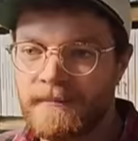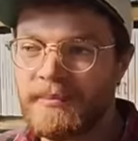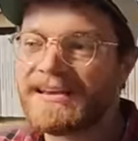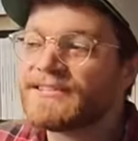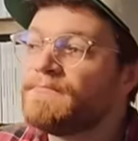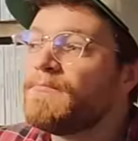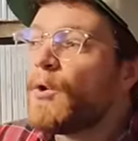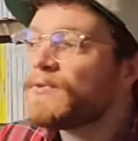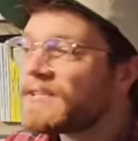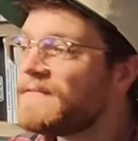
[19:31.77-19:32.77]
because
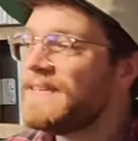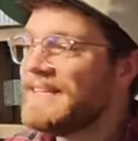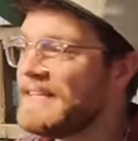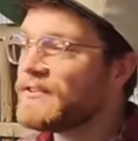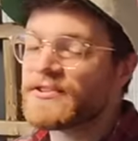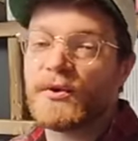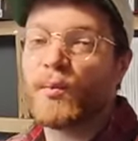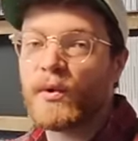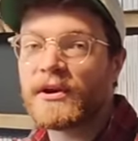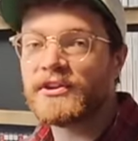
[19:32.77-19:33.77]
most of the deals that
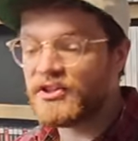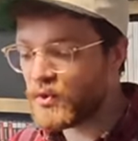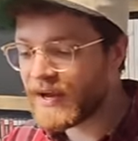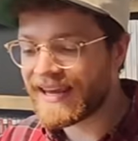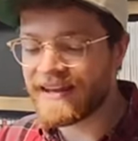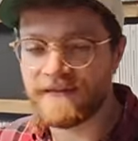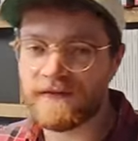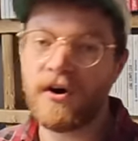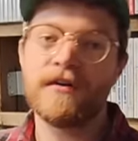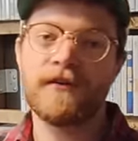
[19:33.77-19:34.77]
we're doing
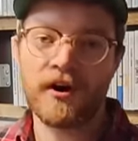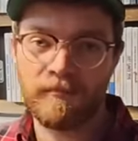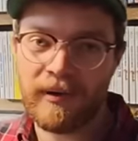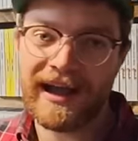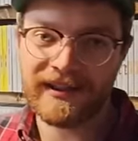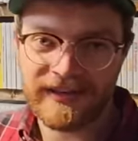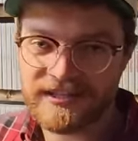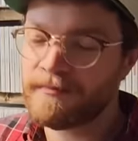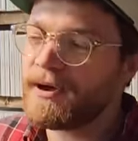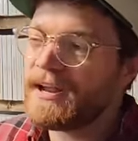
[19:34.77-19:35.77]
involve our buy
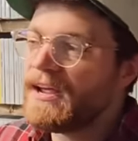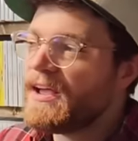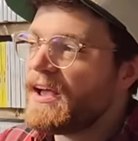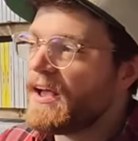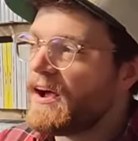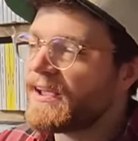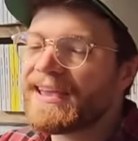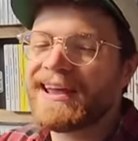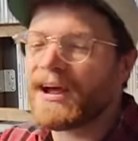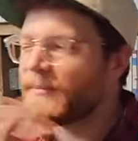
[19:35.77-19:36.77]
list. But
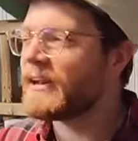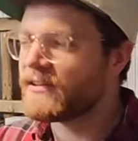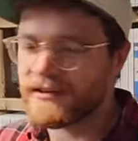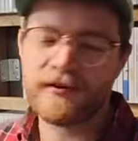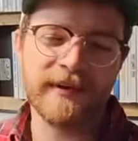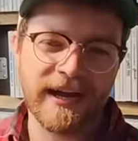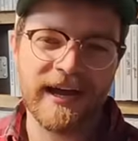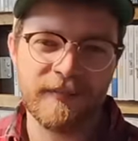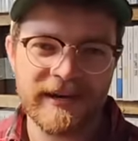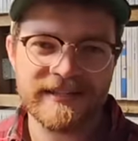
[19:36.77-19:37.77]
Again, I'm getting a little bit ahead
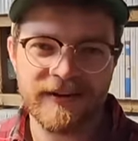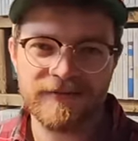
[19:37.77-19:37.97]
of myself.